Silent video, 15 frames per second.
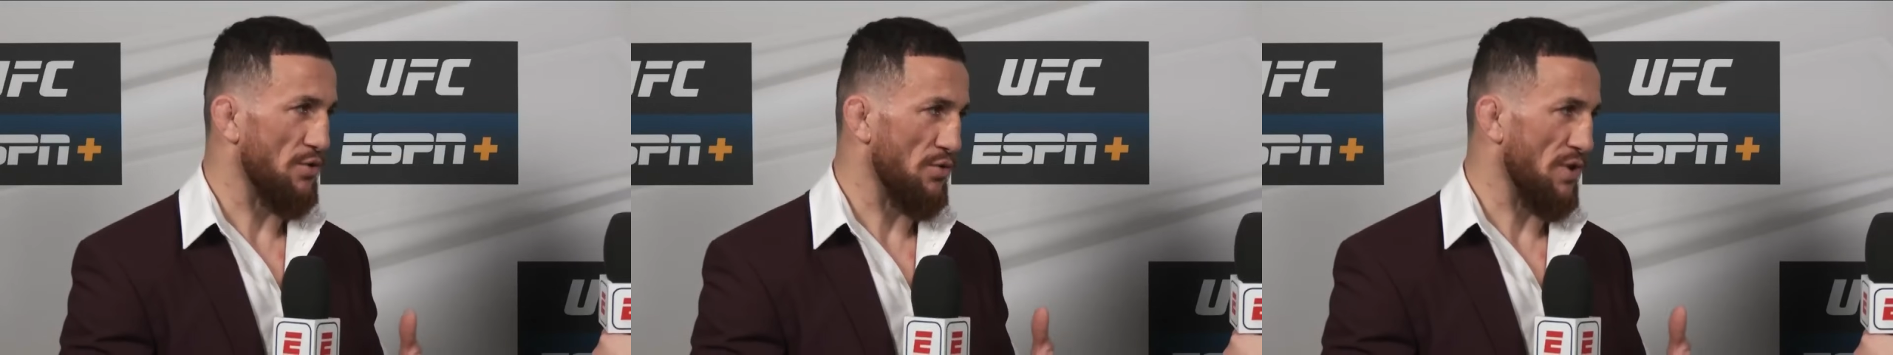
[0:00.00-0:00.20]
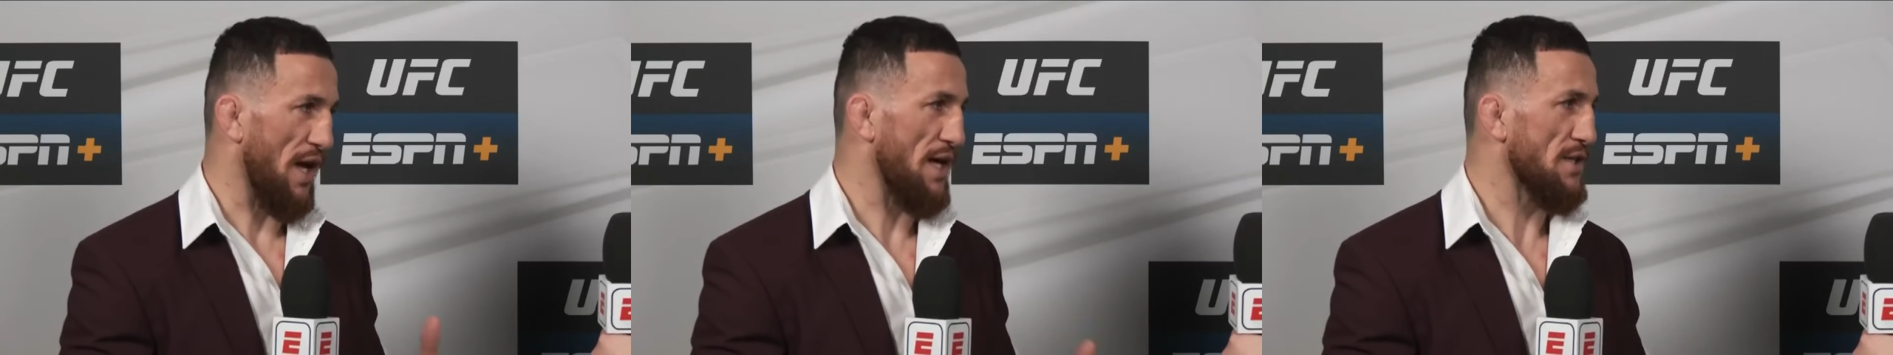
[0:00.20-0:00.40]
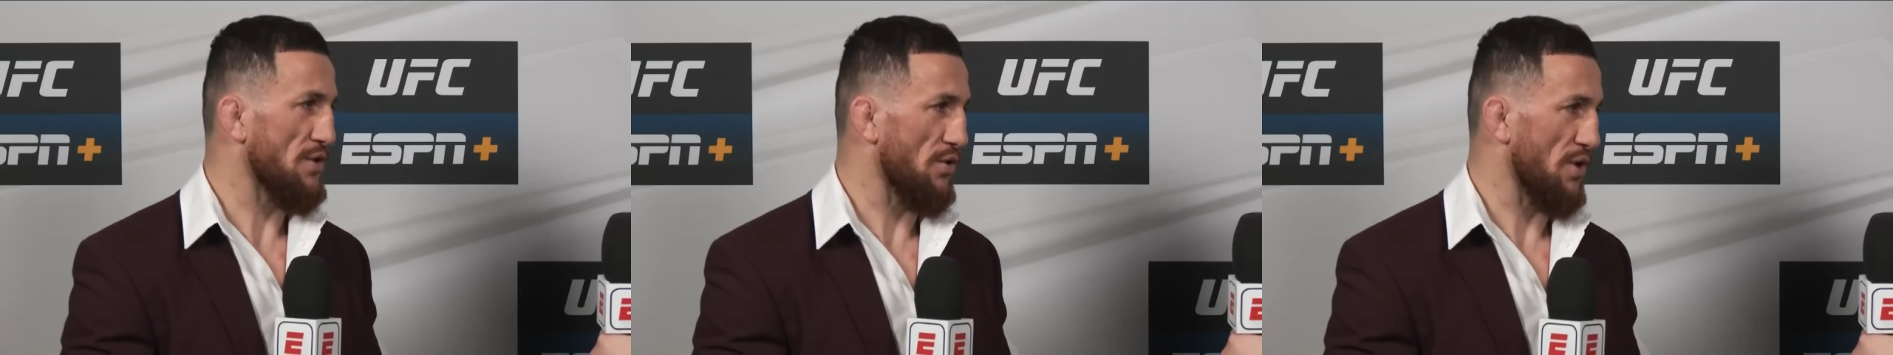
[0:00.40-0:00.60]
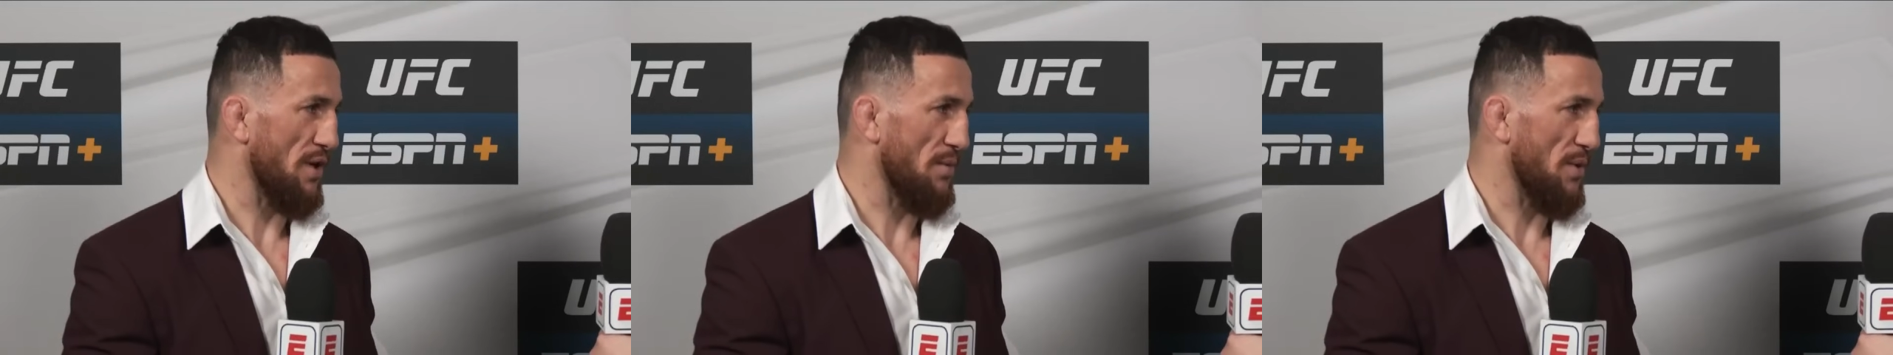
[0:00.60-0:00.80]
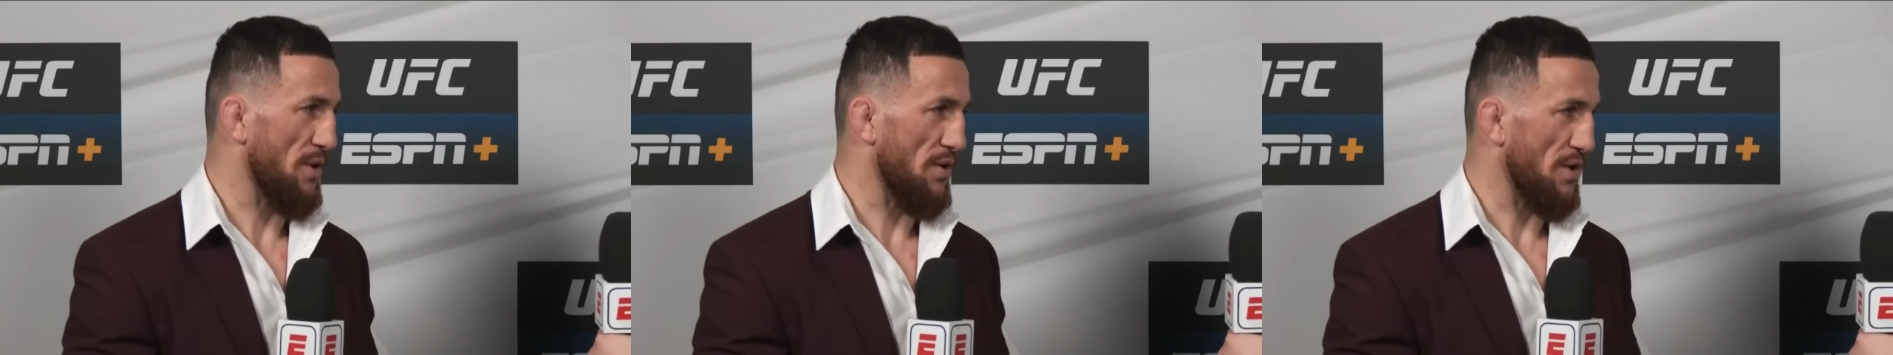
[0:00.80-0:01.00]
too nice to
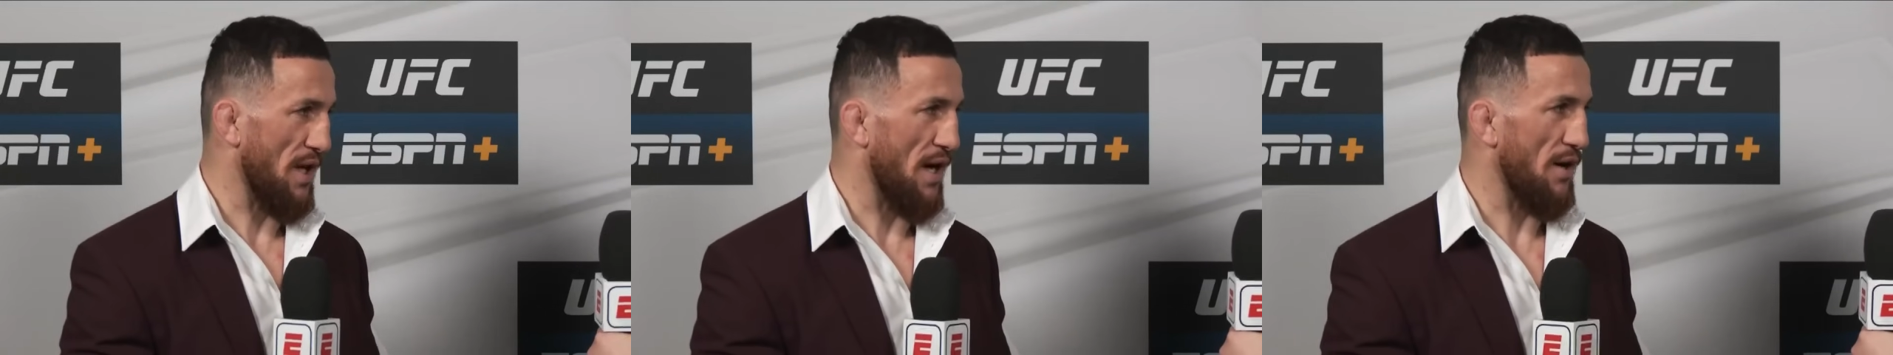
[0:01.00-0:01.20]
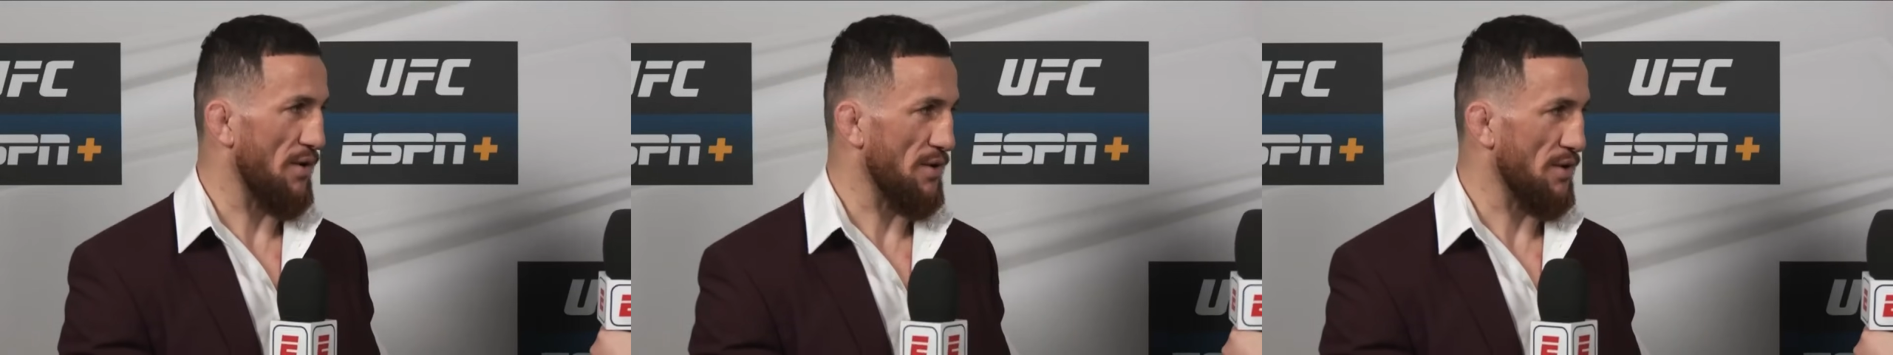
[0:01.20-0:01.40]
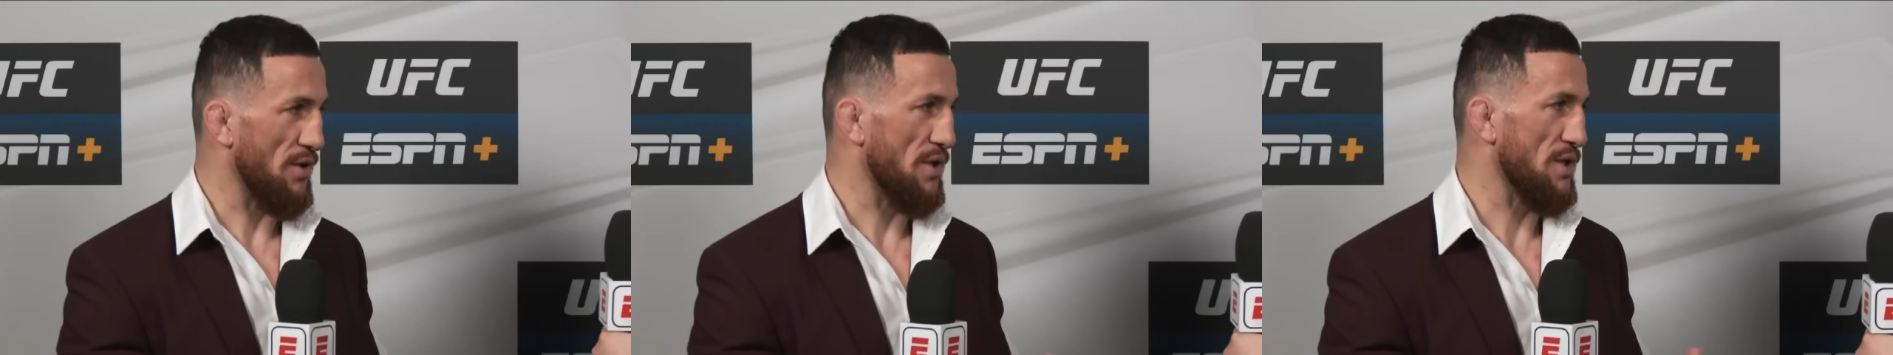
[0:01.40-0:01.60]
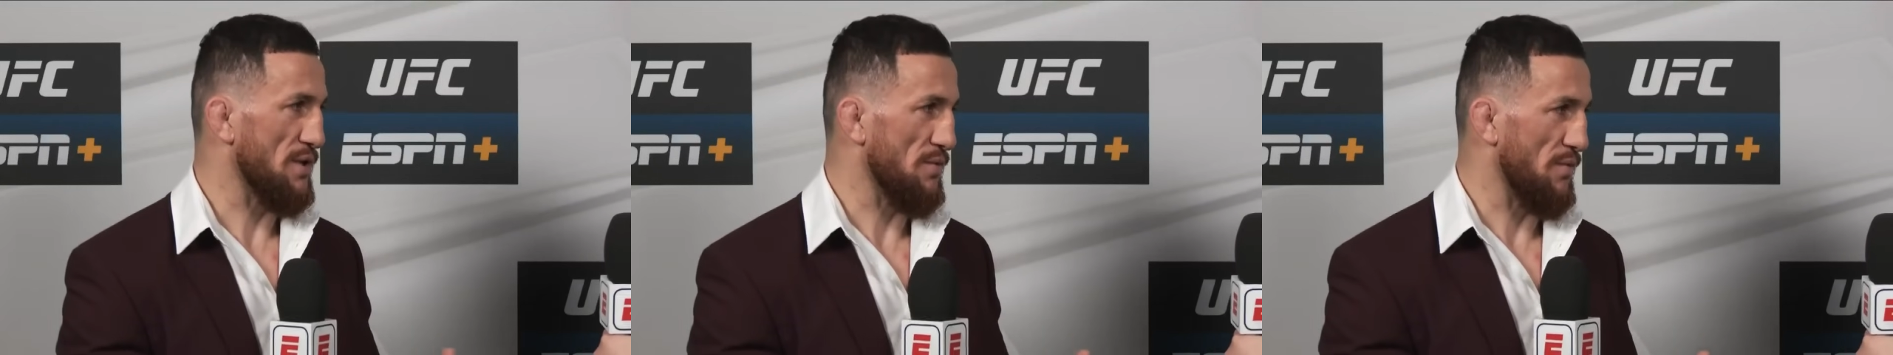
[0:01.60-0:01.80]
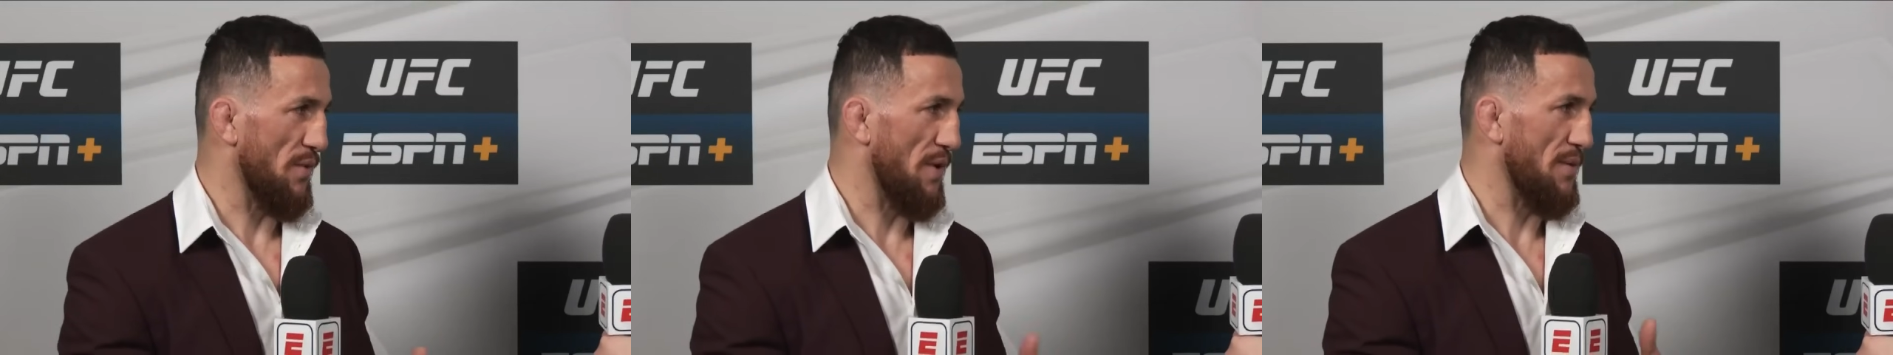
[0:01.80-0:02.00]
him, you know, now, you know, he's